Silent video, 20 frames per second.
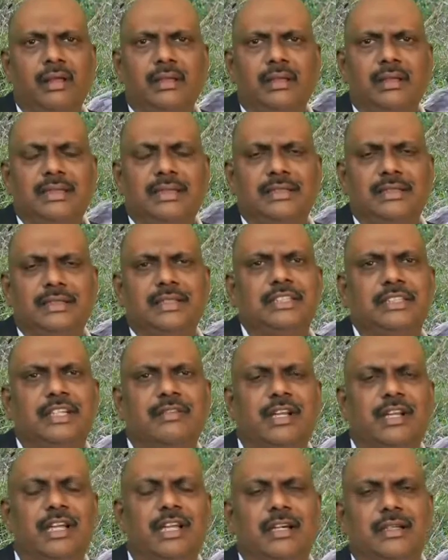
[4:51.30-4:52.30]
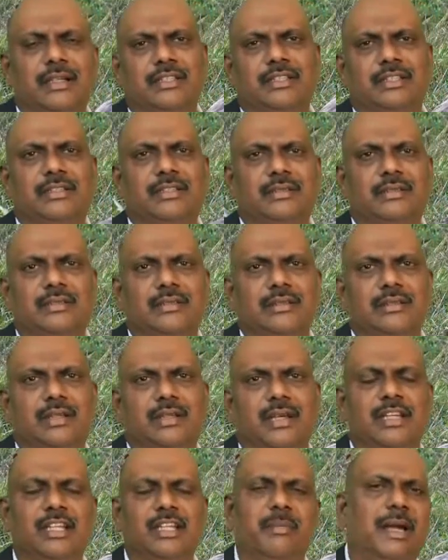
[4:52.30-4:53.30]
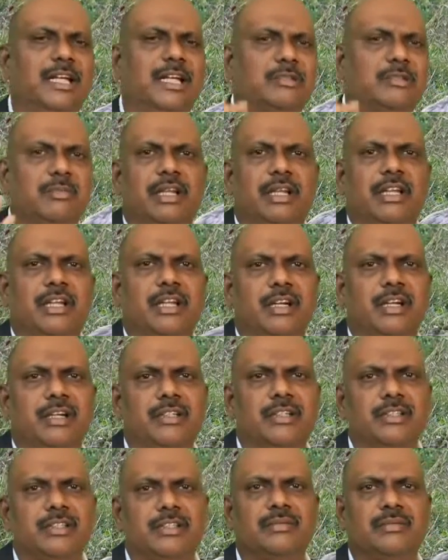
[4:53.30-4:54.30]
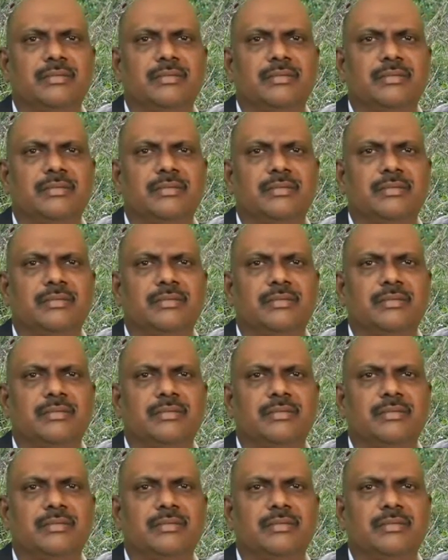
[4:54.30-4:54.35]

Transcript: 6 or 7 hours, or the maximum 10 hours.